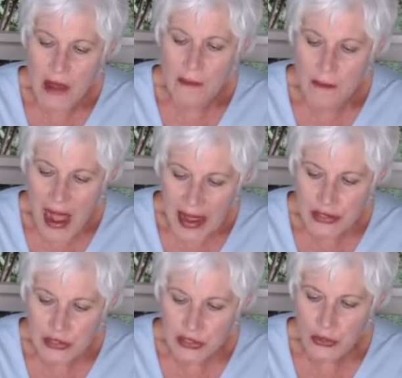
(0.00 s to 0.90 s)
might
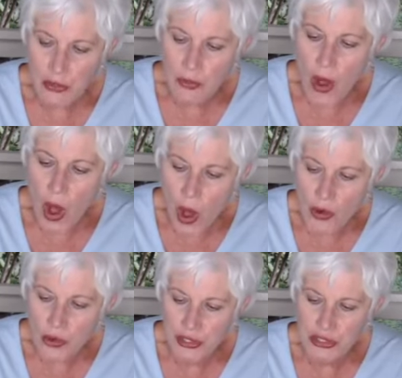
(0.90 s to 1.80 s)
assume all
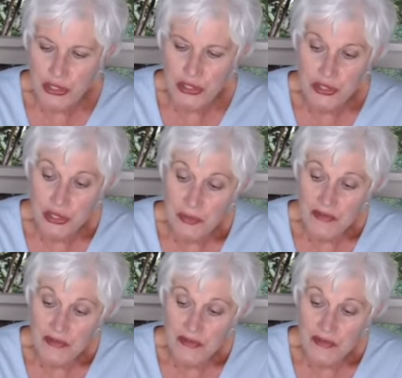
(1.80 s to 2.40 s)
Christians should